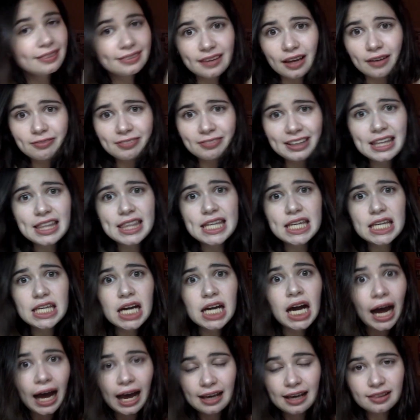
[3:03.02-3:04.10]
Definitely the
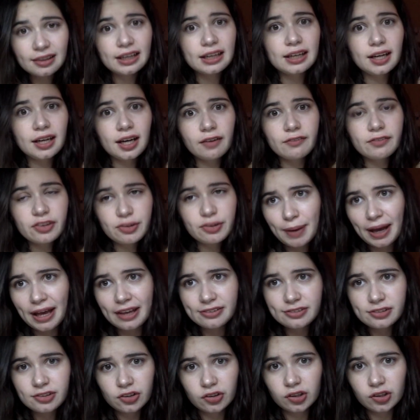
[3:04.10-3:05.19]
highlight of this
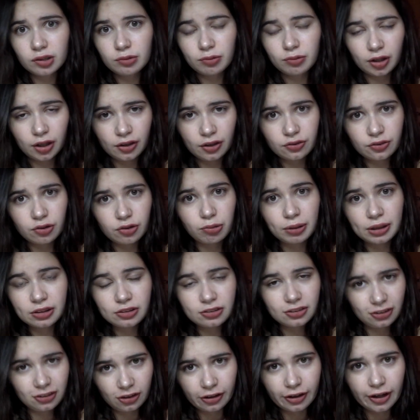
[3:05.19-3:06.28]
past year was going
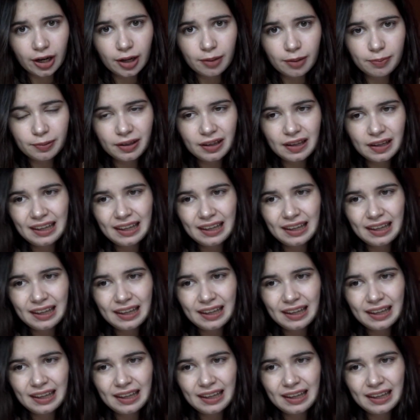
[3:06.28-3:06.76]
to Europe.